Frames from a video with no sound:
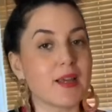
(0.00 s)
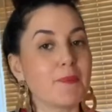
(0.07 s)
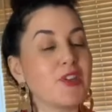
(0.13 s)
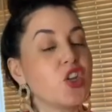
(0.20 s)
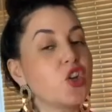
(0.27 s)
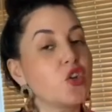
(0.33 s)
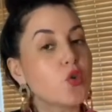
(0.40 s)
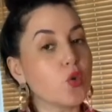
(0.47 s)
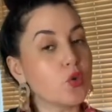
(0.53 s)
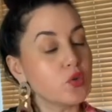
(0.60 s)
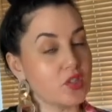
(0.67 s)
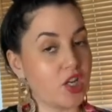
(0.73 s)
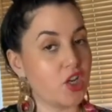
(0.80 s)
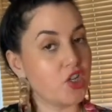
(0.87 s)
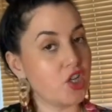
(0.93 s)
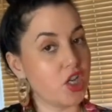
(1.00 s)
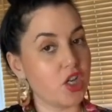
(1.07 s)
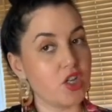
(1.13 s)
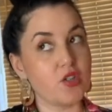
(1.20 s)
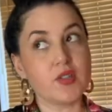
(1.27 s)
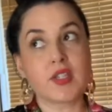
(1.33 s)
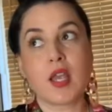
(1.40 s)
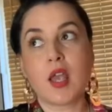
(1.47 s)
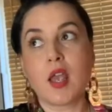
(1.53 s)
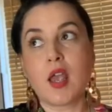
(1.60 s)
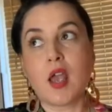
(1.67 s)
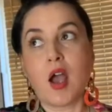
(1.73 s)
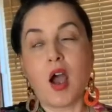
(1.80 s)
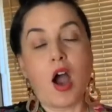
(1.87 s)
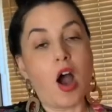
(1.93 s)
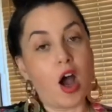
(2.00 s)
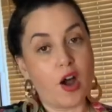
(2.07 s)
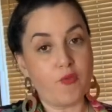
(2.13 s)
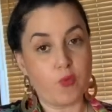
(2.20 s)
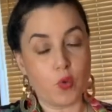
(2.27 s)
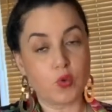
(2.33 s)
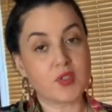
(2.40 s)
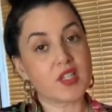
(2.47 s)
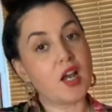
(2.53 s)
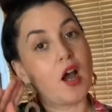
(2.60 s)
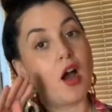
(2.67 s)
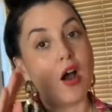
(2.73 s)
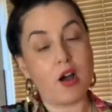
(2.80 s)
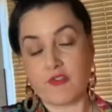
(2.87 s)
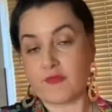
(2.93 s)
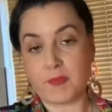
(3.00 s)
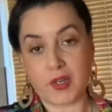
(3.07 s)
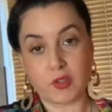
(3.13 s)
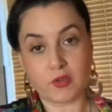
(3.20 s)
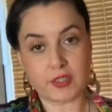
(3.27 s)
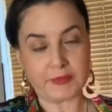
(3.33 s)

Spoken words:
but you could also use half water, half milk.